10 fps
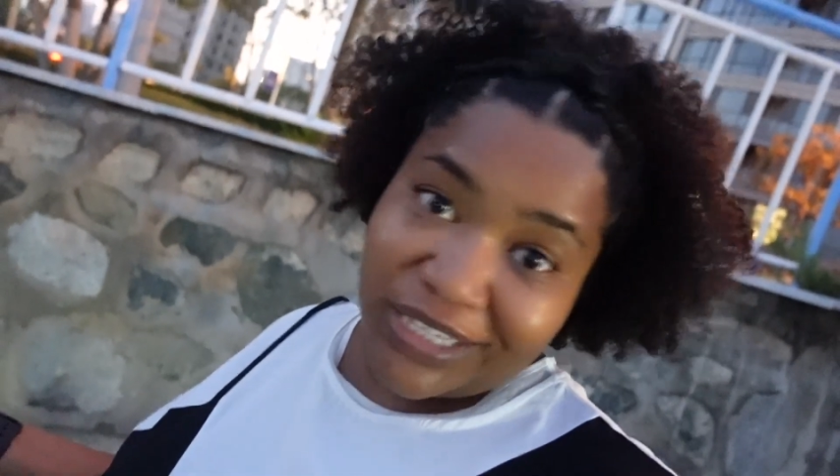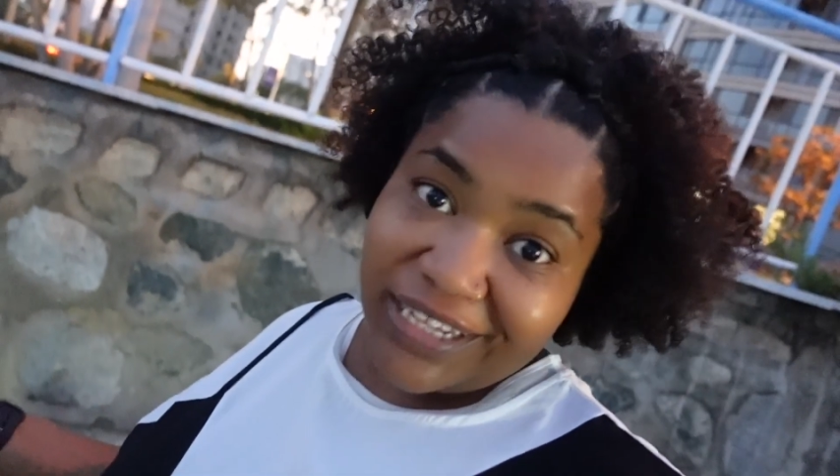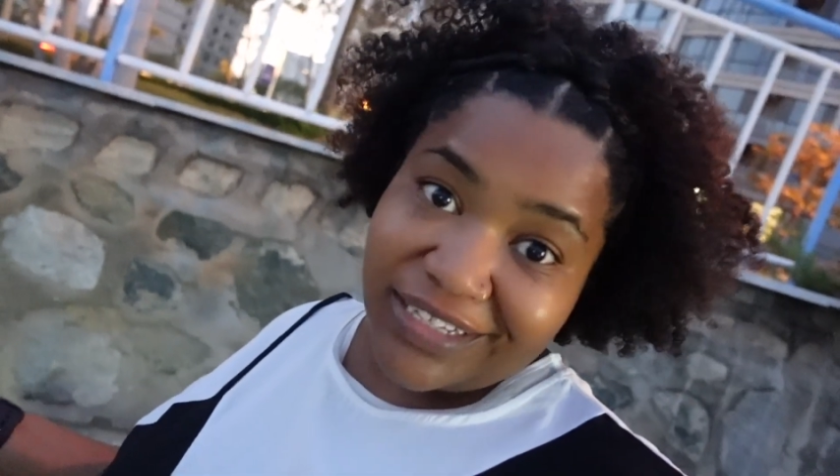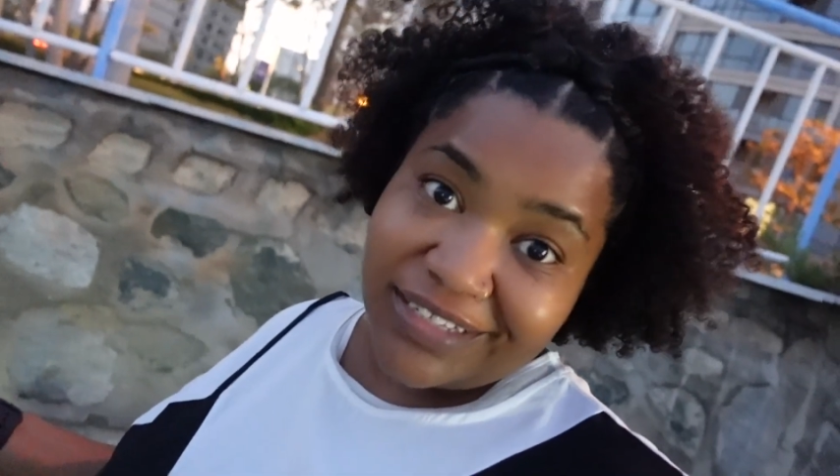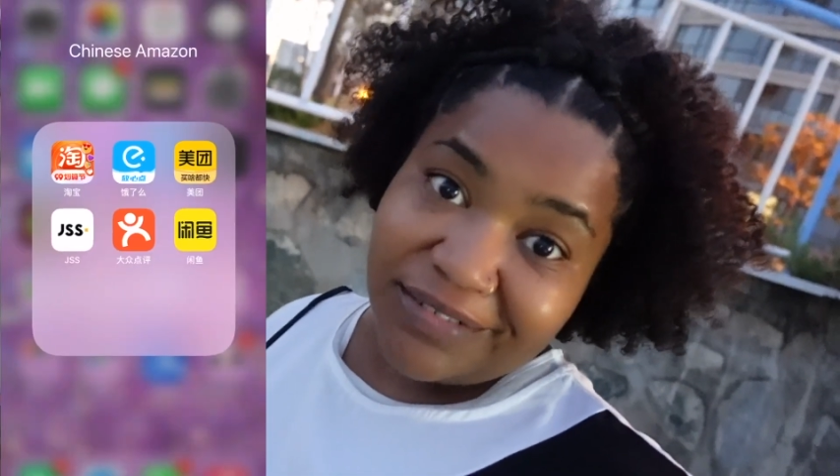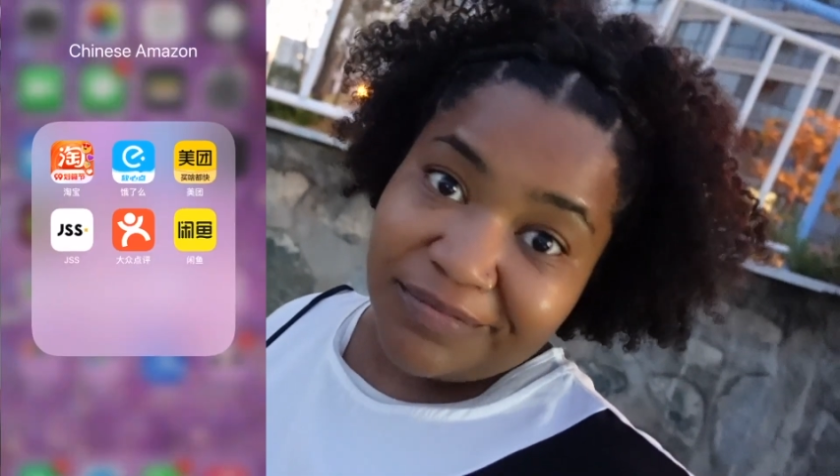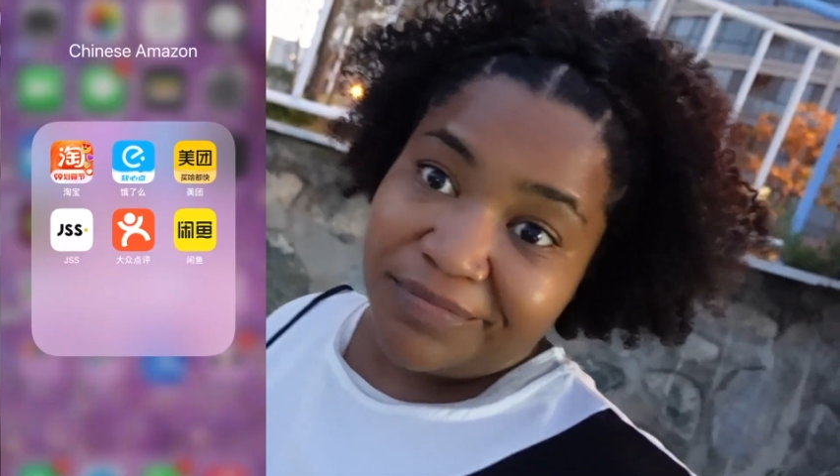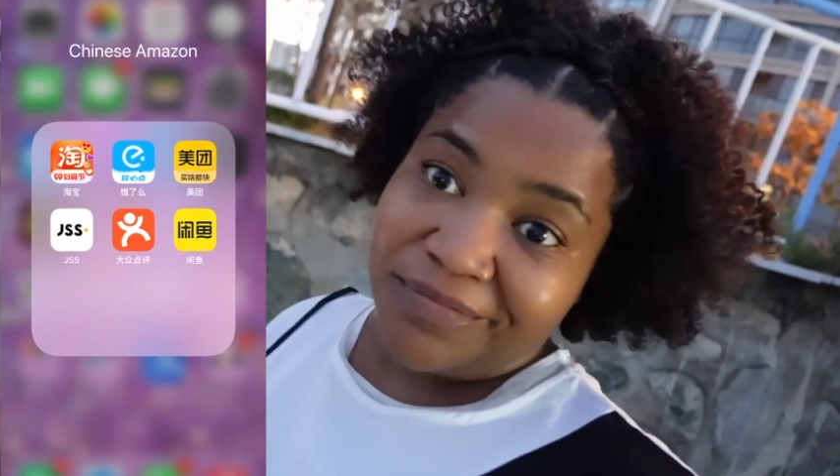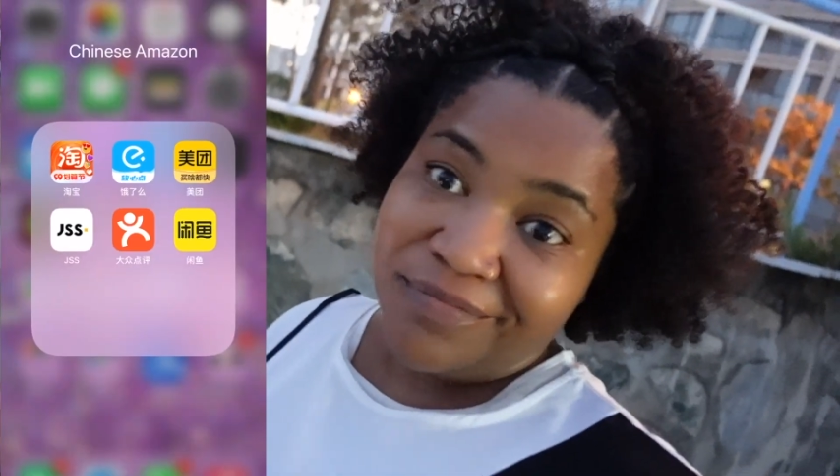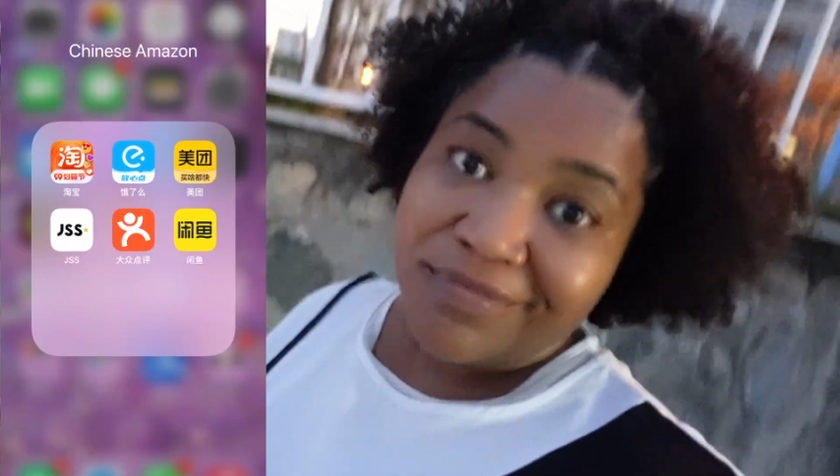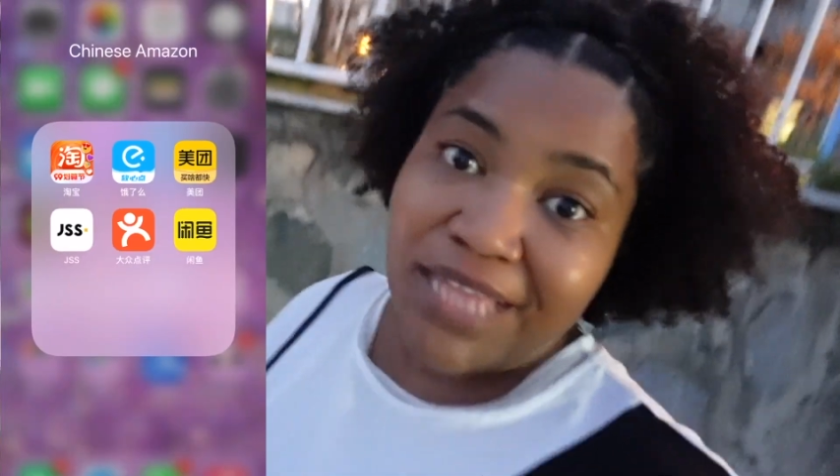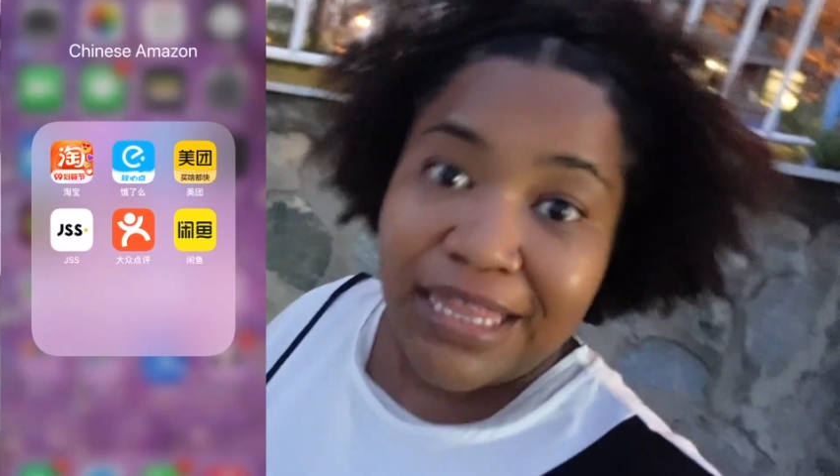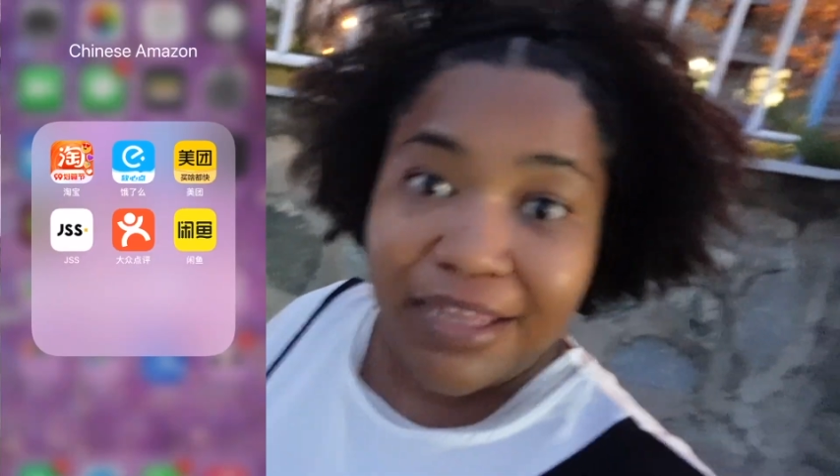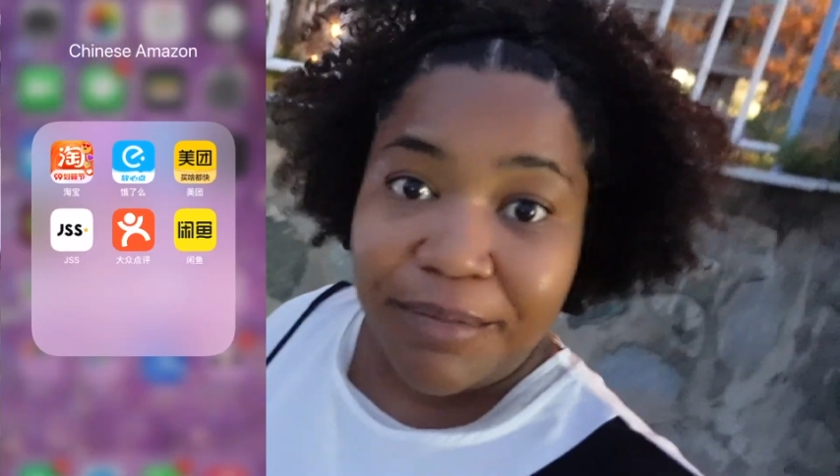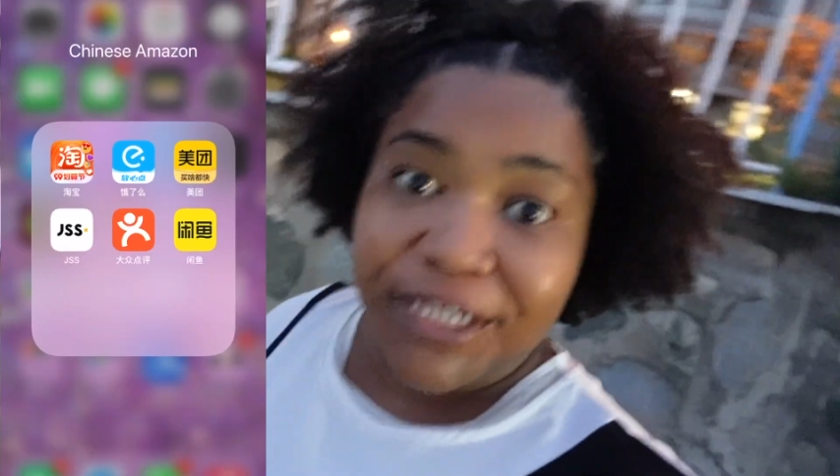it.
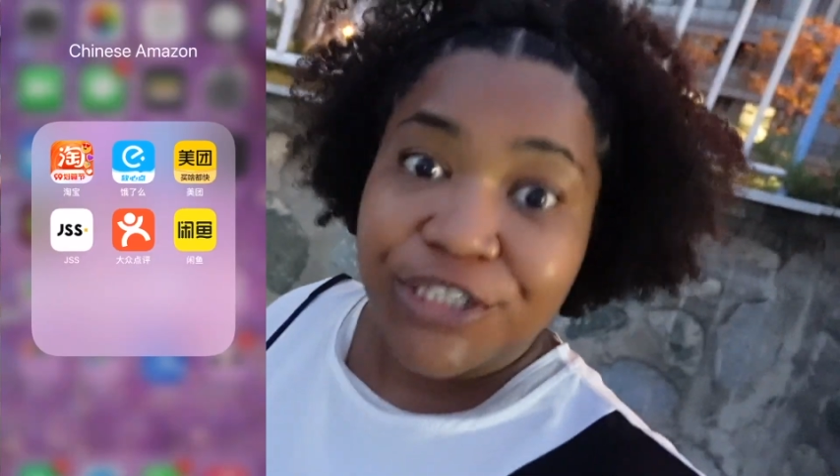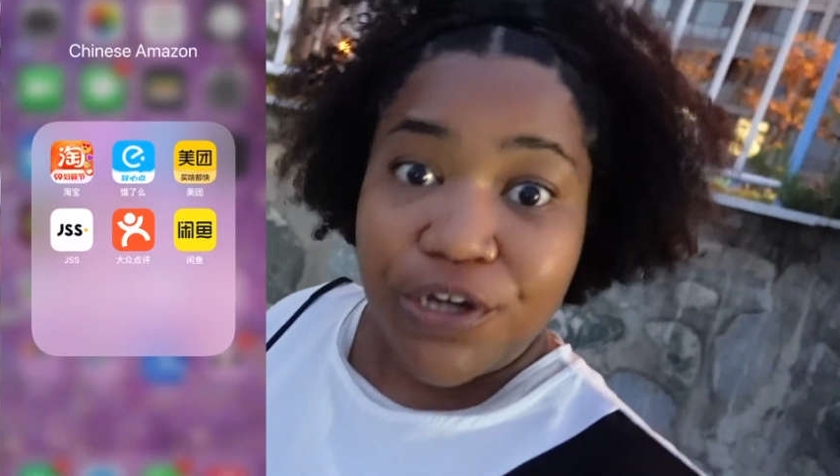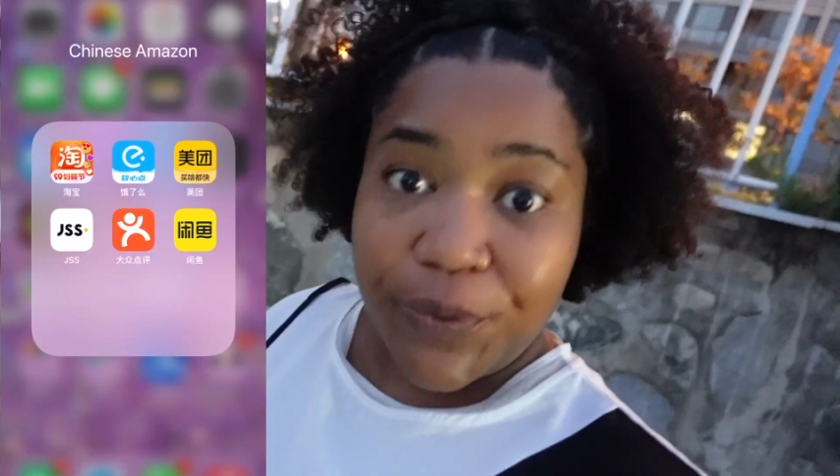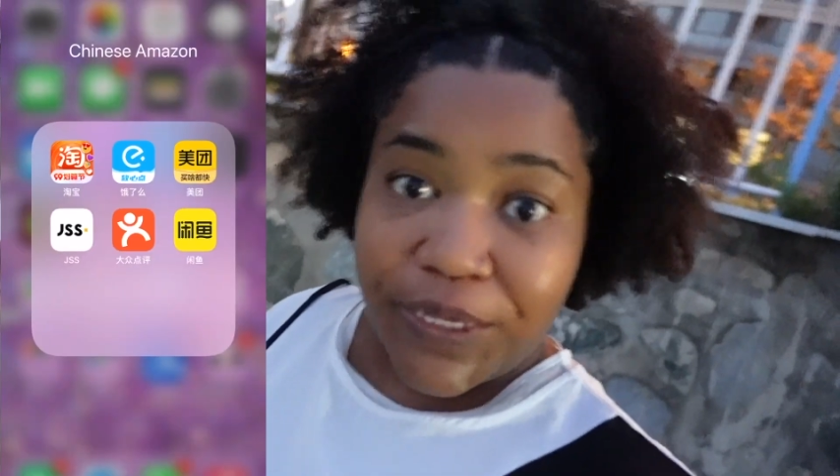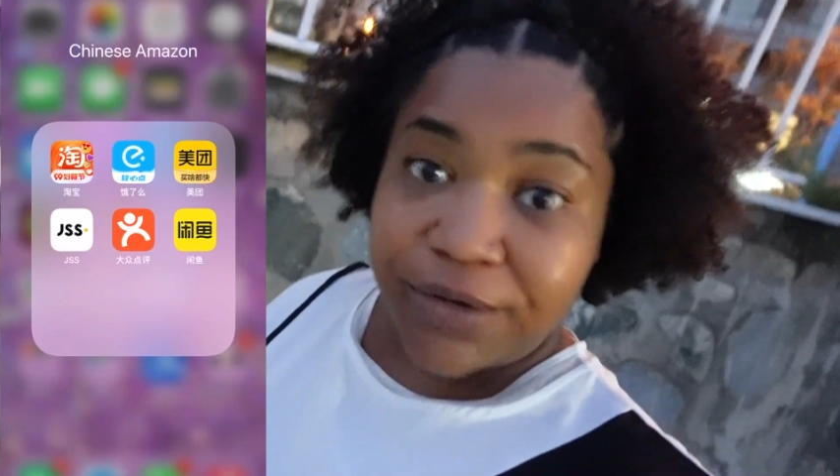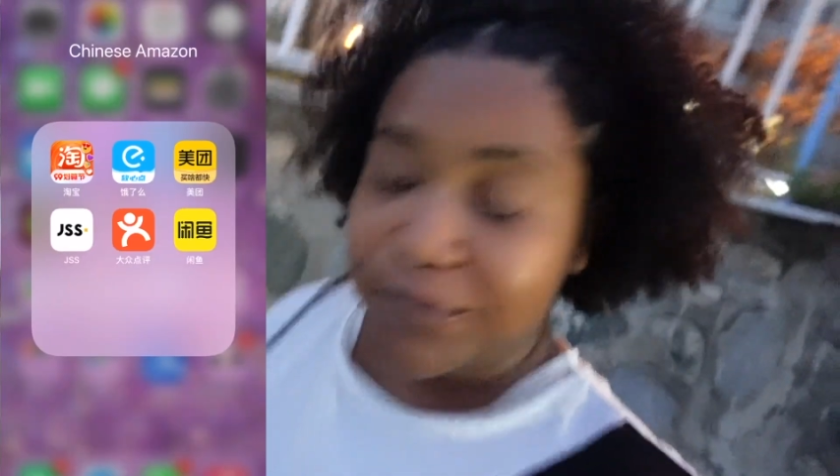Let me show you.